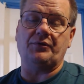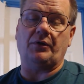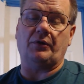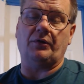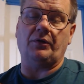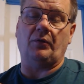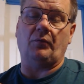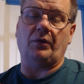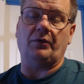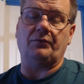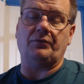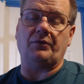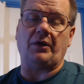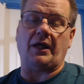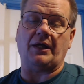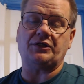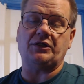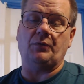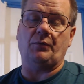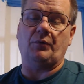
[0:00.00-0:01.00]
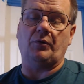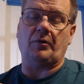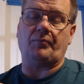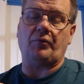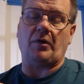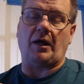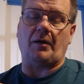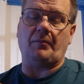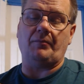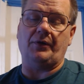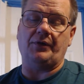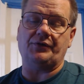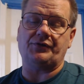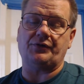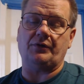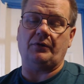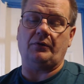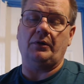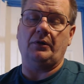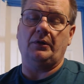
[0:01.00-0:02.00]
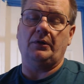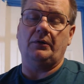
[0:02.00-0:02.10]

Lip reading: They'll ask you where a problem is. So,